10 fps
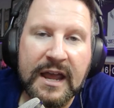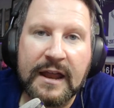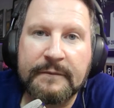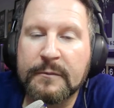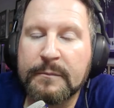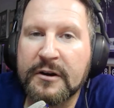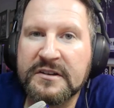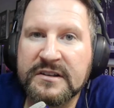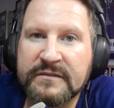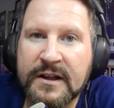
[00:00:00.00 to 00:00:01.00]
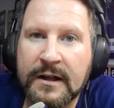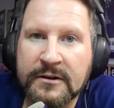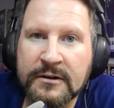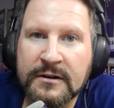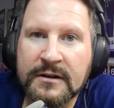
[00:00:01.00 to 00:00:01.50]
And for persons of
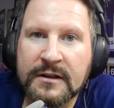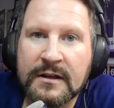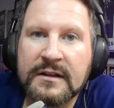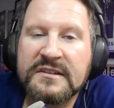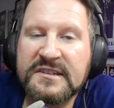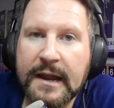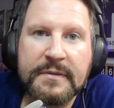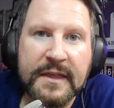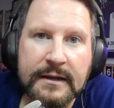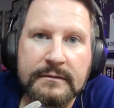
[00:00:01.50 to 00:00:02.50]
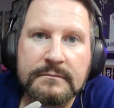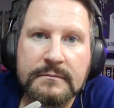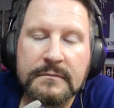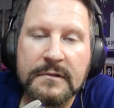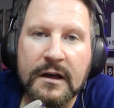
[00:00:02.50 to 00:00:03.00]
color, same thing.
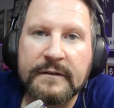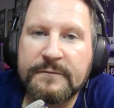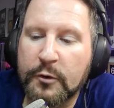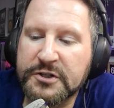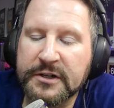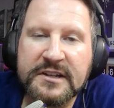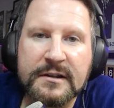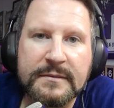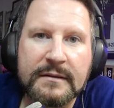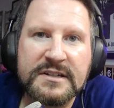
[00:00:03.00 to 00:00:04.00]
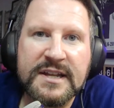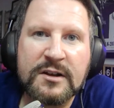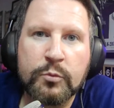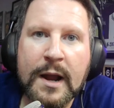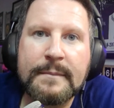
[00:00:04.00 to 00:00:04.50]
Unfortunately, sometimes it takes
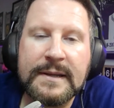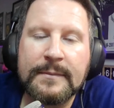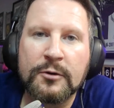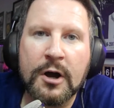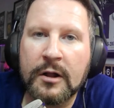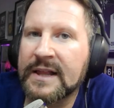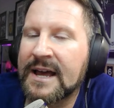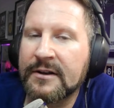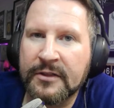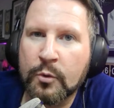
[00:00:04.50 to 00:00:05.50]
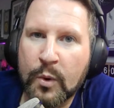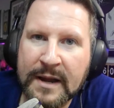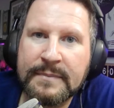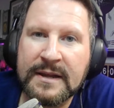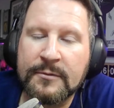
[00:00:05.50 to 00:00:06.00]
white people calling out other
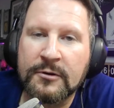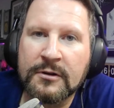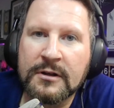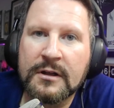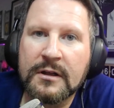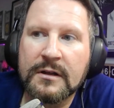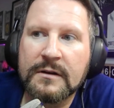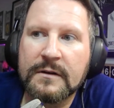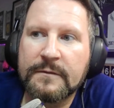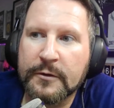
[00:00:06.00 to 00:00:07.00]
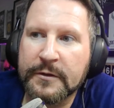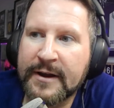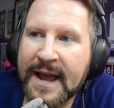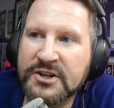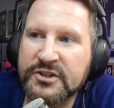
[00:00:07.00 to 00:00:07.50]
white people for their
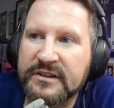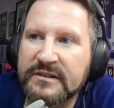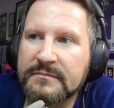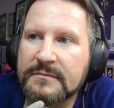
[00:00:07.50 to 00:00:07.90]
actions.